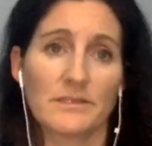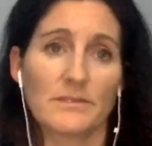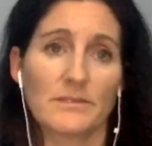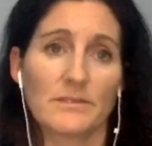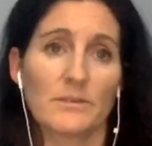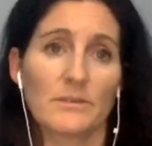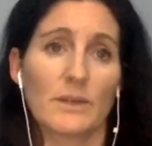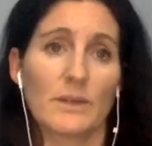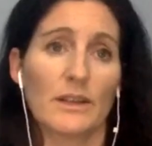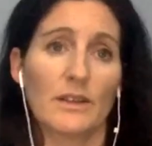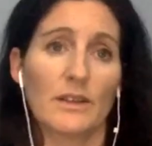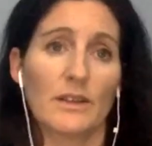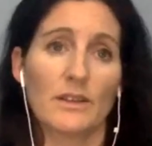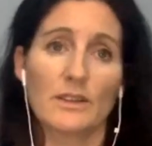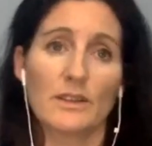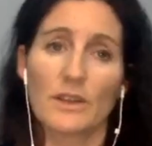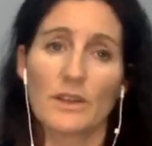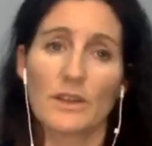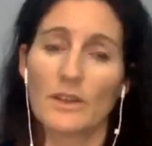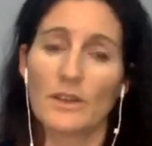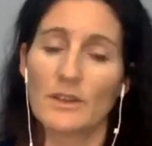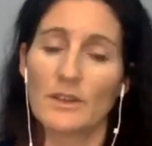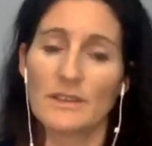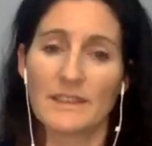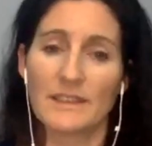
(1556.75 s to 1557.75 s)
wiggle your
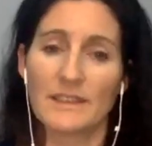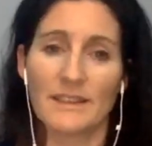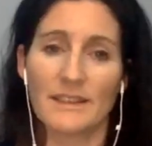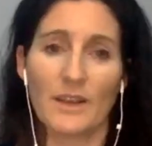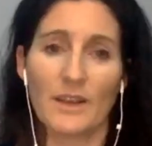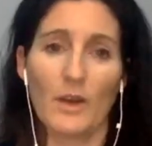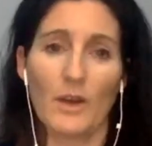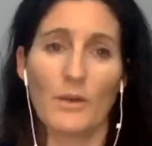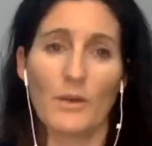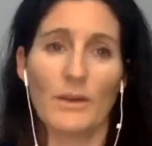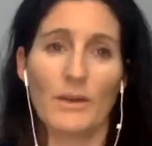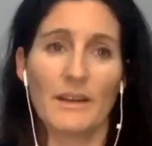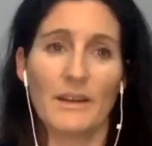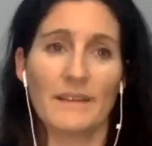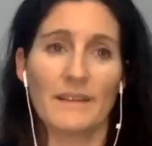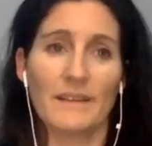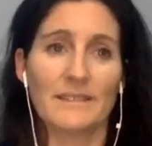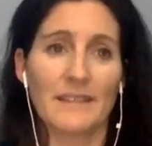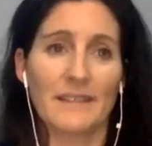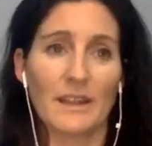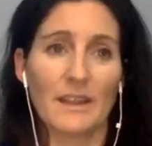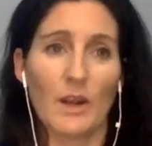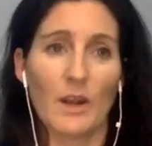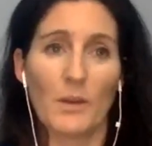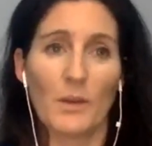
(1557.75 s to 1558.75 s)
toes and and
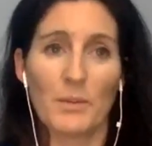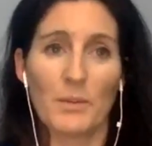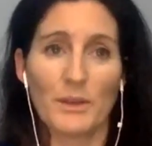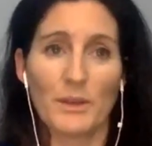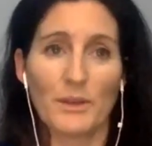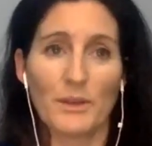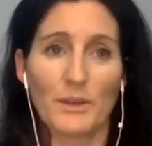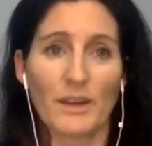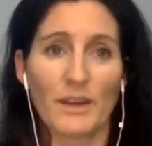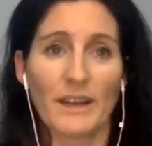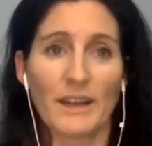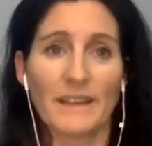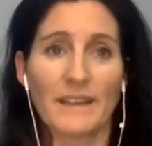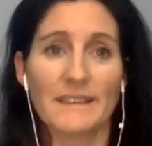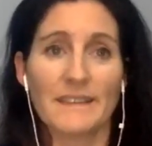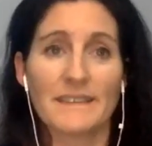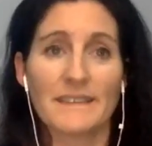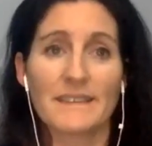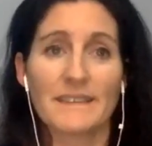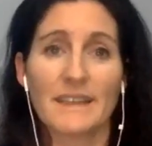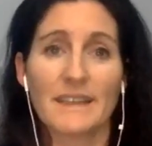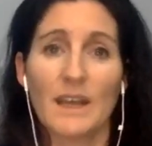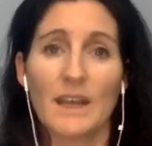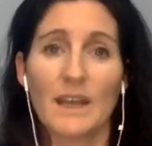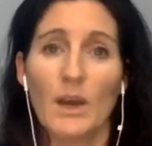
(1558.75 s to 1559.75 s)
then open your
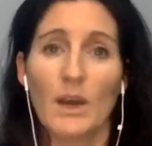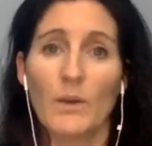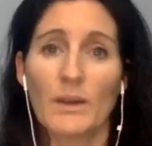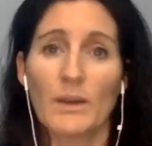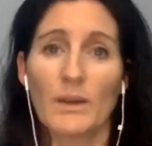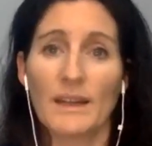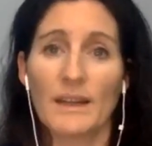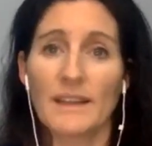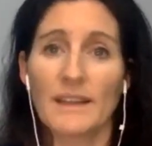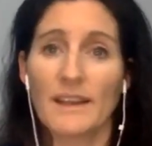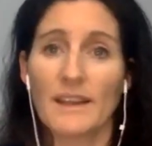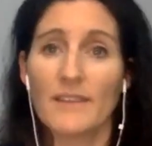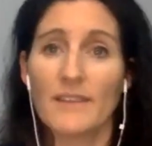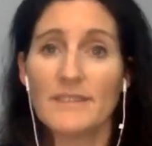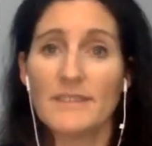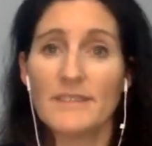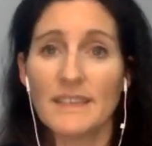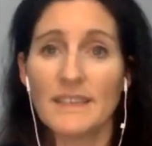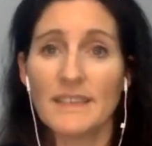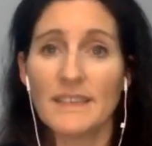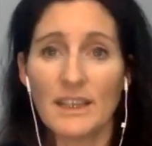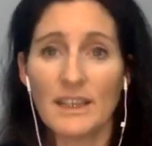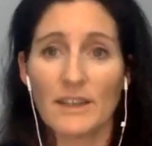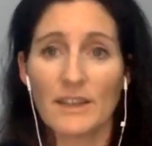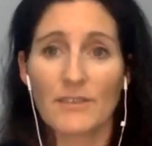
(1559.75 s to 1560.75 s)
eyes what i'd love to
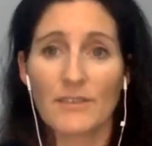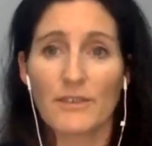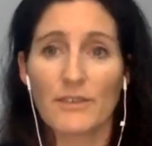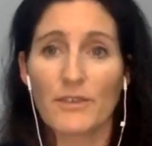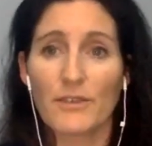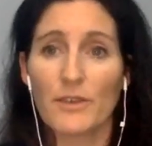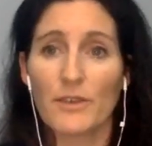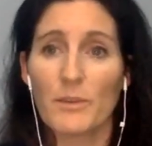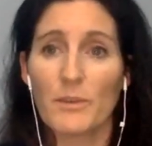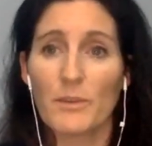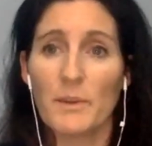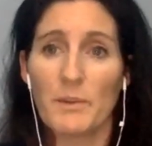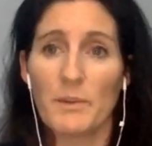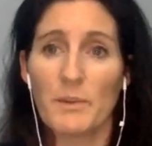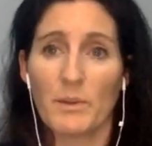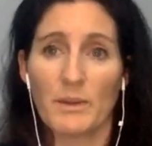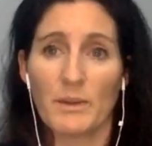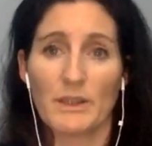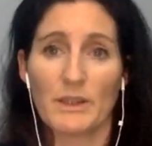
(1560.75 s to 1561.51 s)
hear if a few people want to